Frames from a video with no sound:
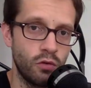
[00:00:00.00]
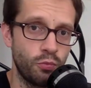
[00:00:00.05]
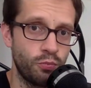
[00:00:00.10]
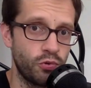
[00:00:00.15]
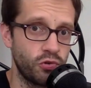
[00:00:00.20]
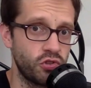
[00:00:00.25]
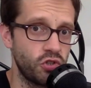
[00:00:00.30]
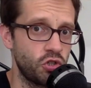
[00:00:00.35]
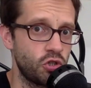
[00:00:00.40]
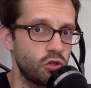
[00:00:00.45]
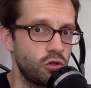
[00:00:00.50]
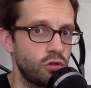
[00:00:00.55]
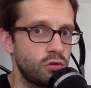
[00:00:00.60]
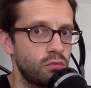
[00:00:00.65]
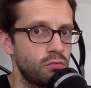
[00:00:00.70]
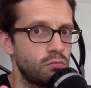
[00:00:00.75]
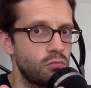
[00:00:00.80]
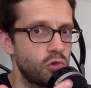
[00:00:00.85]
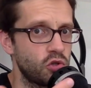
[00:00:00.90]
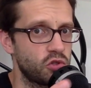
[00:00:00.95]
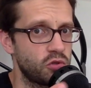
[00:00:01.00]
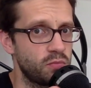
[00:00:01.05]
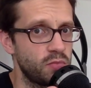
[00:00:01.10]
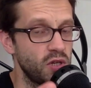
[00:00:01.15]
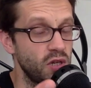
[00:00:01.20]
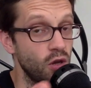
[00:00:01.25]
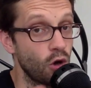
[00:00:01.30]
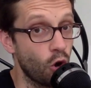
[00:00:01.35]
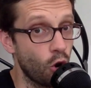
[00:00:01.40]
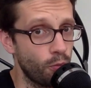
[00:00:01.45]
The position must
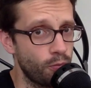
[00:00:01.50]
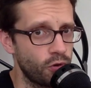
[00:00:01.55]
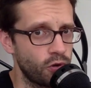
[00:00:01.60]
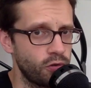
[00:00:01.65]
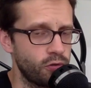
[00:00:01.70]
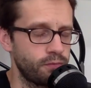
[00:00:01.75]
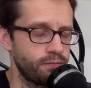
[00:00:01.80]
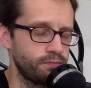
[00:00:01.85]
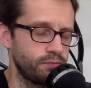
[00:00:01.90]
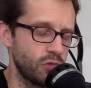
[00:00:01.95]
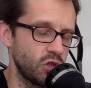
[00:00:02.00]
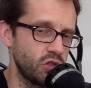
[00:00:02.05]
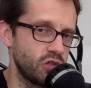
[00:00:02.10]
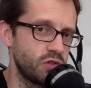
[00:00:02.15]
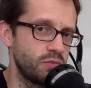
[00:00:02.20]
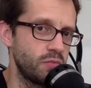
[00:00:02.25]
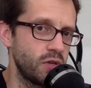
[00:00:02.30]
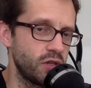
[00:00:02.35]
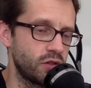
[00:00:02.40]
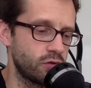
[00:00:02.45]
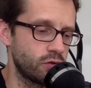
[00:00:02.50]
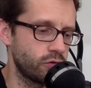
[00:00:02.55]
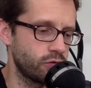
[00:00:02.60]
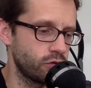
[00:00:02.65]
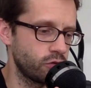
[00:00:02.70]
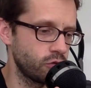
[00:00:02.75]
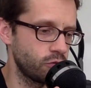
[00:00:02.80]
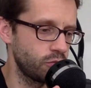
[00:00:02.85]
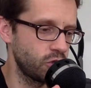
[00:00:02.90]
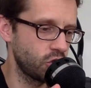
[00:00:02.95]
be open. It's better
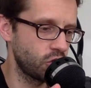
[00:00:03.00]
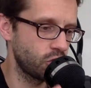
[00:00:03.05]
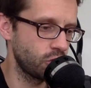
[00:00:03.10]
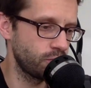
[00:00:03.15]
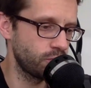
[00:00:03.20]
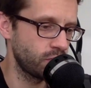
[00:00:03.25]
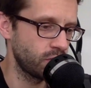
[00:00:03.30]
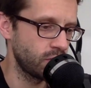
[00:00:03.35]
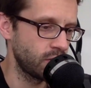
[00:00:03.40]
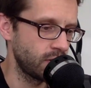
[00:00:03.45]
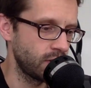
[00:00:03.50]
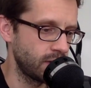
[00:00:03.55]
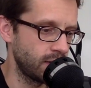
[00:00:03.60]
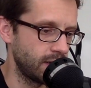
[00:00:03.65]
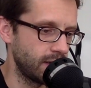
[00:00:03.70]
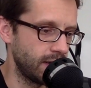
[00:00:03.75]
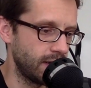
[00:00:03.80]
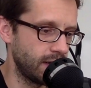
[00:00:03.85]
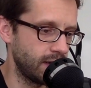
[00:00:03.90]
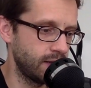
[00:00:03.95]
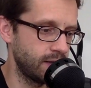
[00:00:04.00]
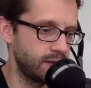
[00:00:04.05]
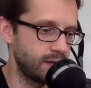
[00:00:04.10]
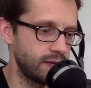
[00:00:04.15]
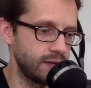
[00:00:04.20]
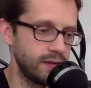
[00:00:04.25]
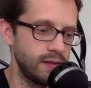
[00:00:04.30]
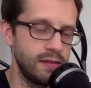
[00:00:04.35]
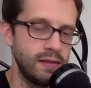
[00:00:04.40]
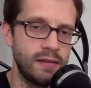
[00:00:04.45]
for the bishop. And
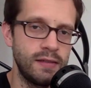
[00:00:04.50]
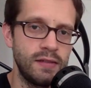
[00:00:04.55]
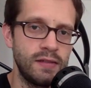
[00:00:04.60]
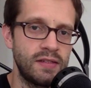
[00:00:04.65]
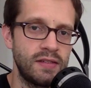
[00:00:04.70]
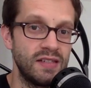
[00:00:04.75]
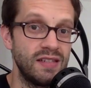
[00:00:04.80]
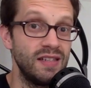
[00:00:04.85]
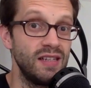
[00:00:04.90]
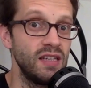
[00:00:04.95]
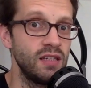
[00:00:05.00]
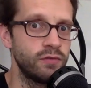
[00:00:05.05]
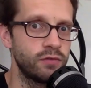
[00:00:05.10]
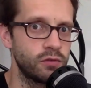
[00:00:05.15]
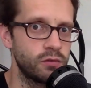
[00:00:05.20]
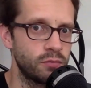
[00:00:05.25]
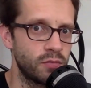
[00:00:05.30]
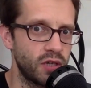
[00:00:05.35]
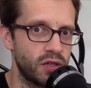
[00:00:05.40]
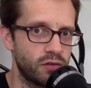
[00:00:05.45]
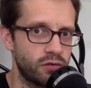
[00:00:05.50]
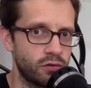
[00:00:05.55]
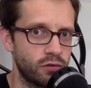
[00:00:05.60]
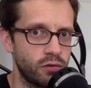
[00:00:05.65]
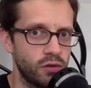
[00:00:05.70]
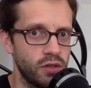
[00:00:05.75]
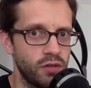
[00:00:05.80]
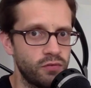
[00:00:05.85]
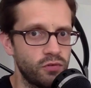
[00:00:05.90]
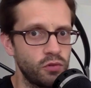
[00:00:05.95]
it is even better
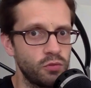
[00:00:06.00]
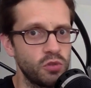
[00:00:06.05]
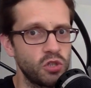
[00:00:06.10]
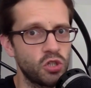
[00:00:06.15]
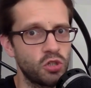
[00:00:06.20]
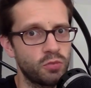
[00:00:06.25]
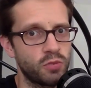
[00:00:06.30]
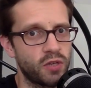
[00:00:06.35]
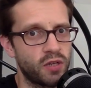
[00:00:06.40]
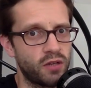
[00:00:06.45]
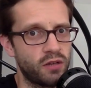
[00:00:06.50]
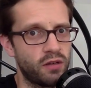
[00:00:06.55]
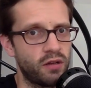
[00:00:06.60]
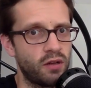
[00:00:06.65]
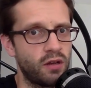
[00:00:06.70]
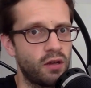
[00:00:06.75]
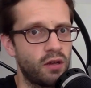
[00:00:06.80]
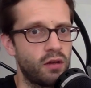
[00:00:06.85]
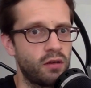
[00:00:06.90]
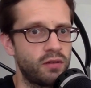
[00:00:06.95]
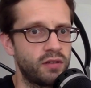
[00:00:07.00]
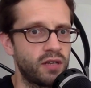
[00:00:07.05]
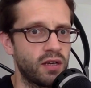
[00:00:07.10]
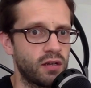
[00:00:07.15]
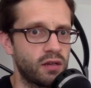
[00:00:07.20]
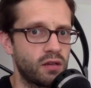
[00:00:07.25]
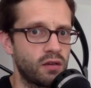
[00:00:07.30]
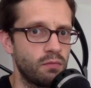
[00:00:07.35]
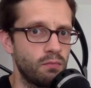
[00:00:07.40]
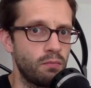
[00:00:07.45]
if the bishop can
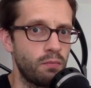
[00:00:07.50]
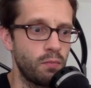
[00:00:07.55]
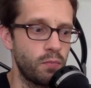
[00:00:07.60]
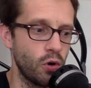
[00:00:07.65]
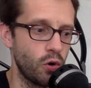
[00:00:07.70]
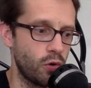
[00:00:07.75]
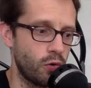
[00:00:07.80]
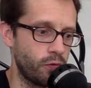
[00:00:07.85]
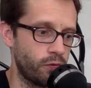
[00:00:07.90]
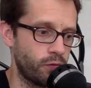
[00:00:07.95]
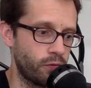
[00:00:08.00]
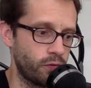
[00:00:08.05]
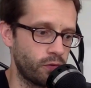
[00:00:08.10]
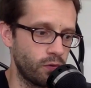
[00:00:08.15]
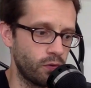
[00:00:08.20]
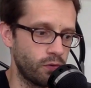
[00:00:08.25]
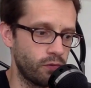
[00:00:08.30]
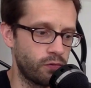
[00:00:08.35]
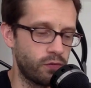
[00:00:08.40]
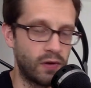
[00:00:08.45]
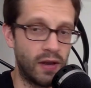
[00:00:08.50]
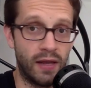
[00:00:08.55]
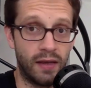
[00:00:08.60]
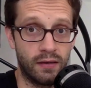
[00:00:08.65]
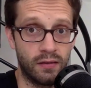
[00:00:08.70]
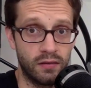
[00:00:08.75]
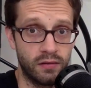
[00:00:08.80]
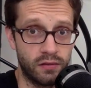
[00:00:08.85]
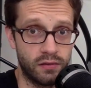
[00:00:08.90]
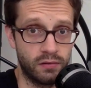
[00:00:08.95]
attack both
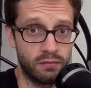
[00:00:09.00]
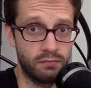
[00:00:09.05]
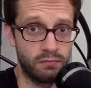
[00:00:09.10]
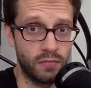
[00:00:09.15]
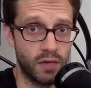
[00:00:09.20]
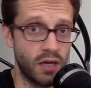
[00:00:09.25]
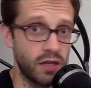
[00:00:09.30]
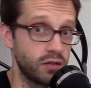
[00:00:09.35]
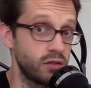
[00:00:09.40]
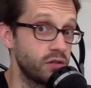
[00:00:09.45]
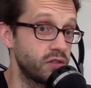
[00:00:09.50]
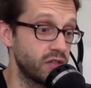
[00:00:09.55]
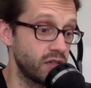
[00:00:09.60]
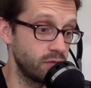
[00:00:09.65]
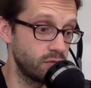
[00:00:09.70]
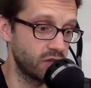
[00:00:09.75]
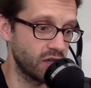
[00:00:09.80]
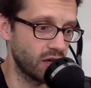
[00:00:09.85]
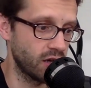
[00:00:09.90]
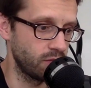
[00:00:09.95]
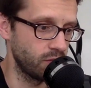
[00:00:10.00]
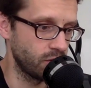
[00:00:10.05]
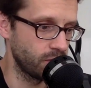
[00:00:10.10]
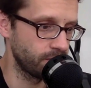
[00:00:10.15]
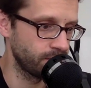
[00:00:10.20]
flanks at the same time.